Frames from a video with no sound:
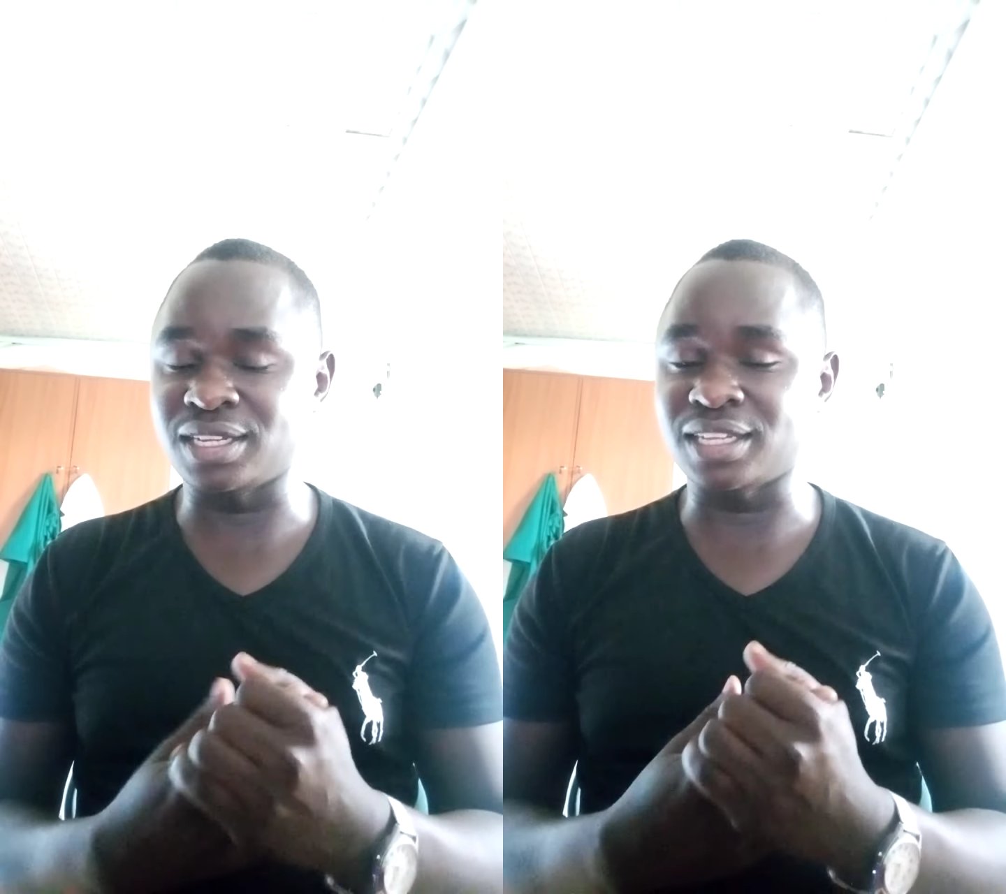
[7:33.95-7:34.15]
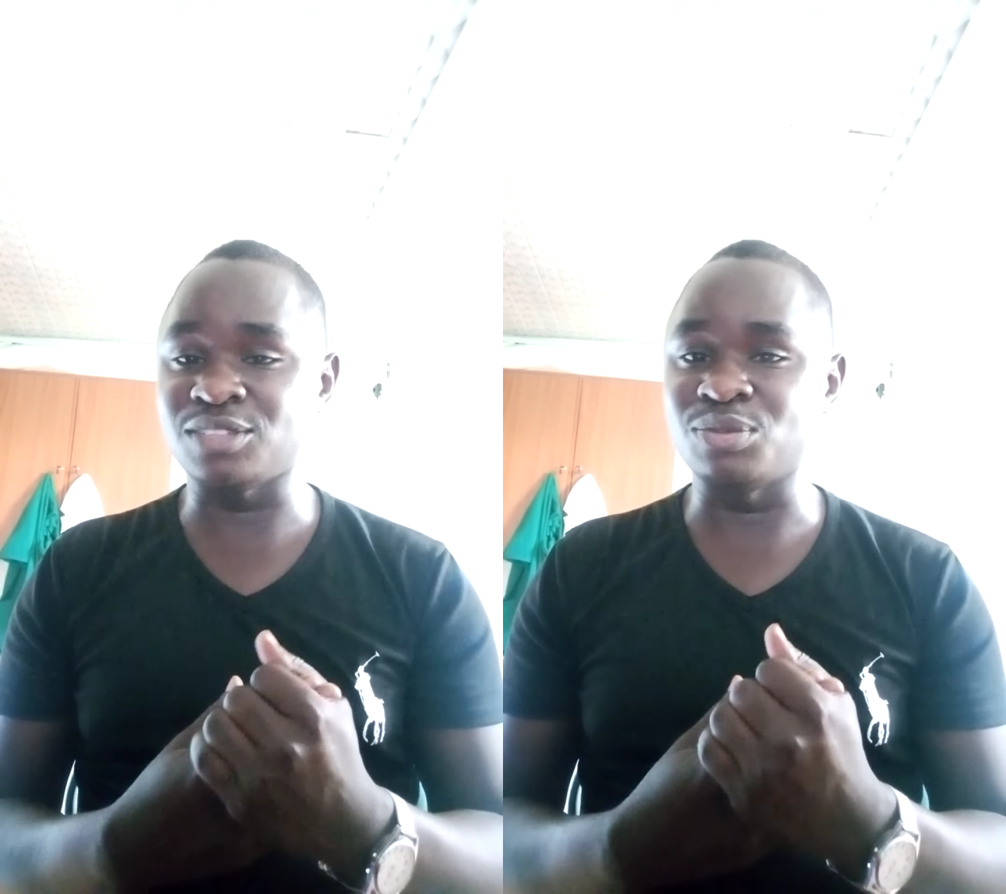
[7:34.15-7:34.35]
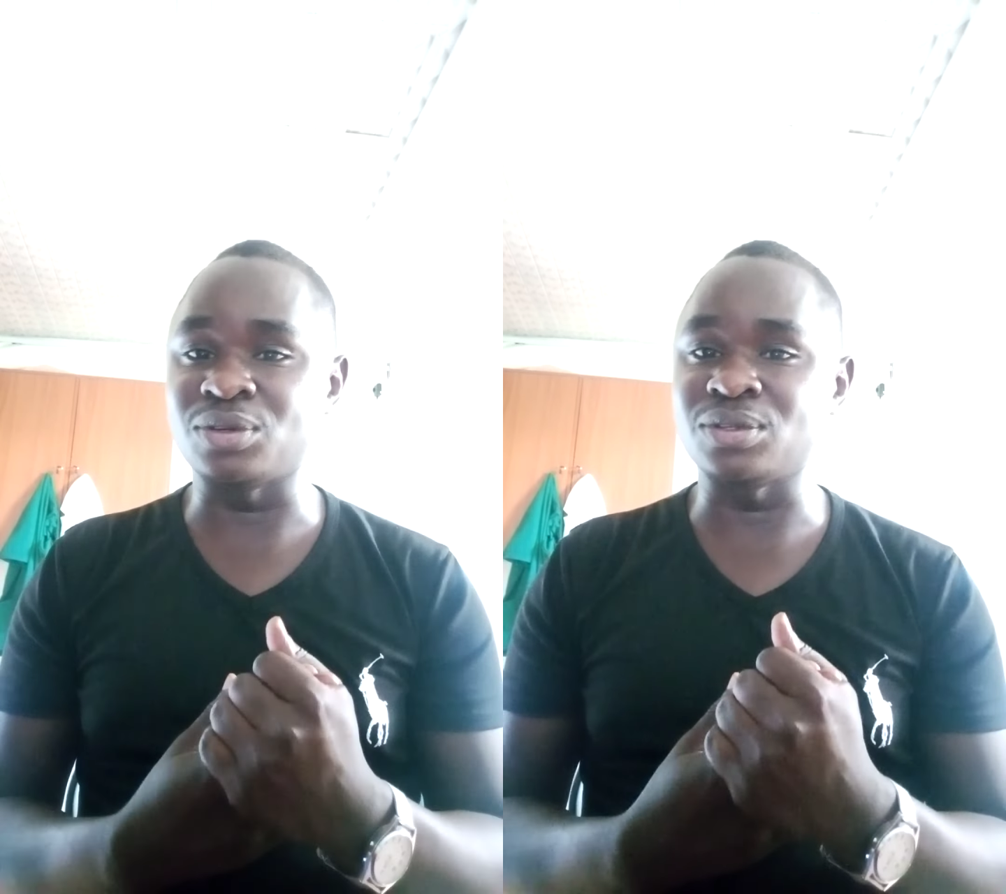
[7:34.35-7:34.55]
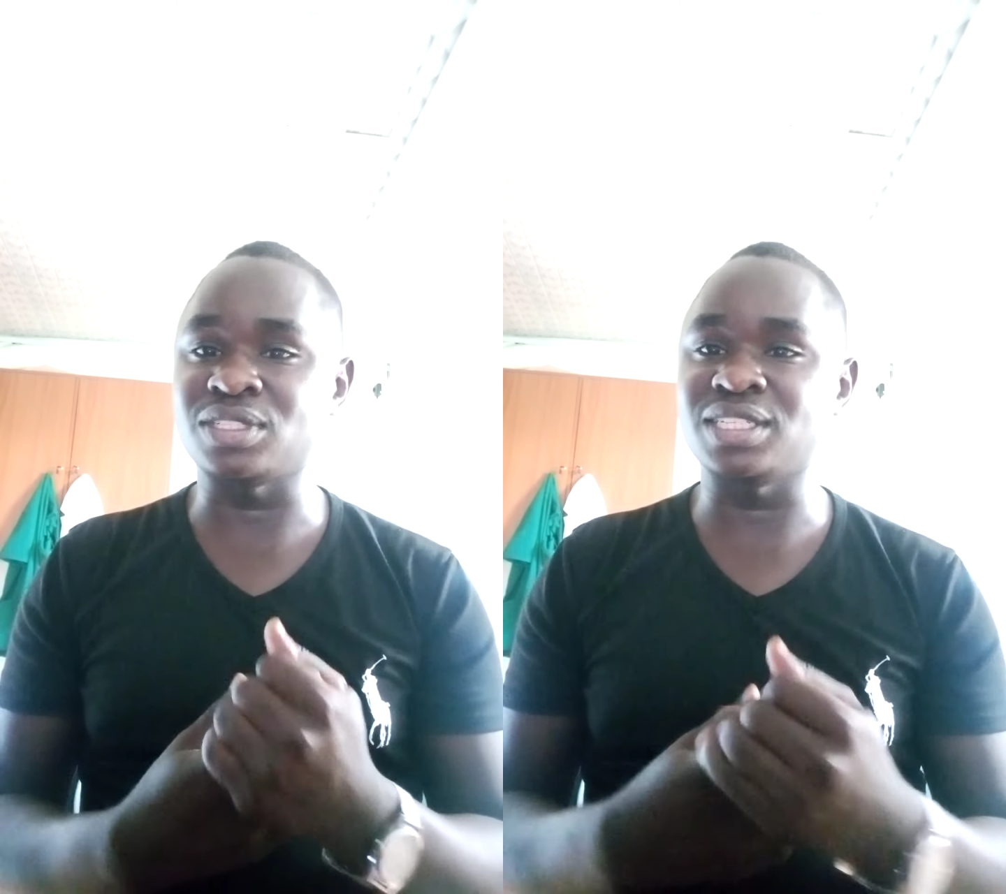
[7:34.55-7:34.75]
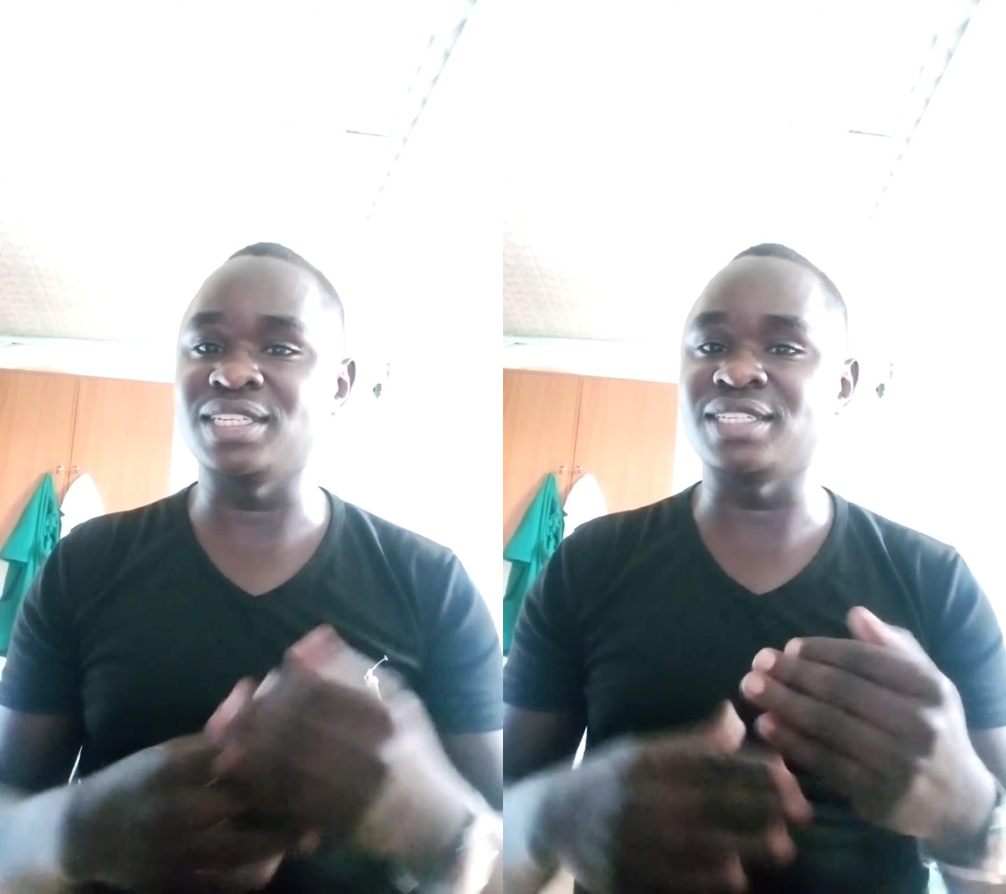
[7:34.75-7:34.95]
test
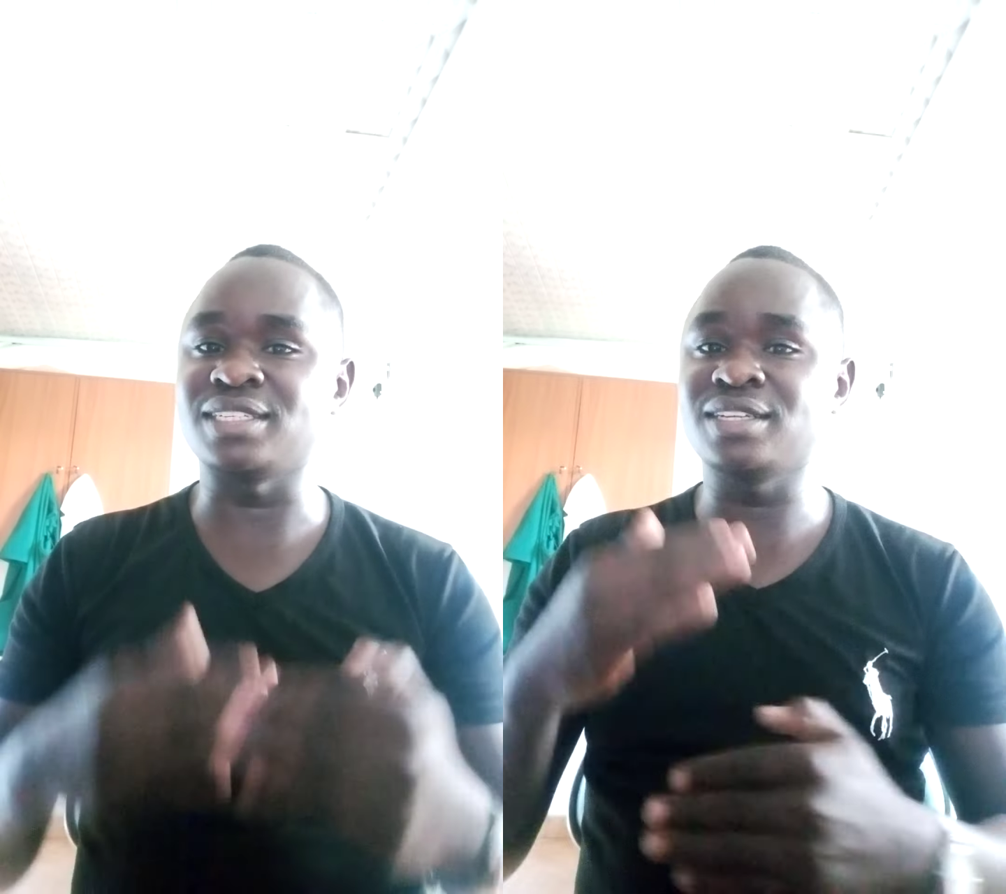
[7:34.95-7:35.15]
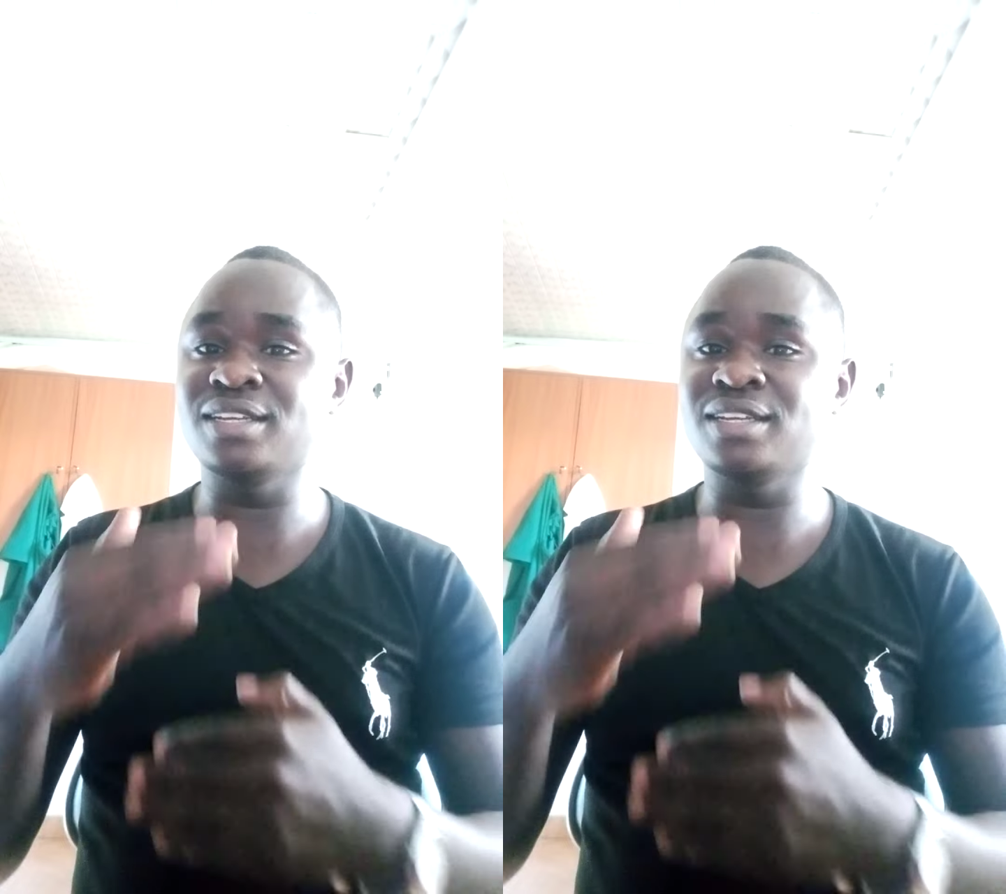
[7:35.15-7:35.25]
because it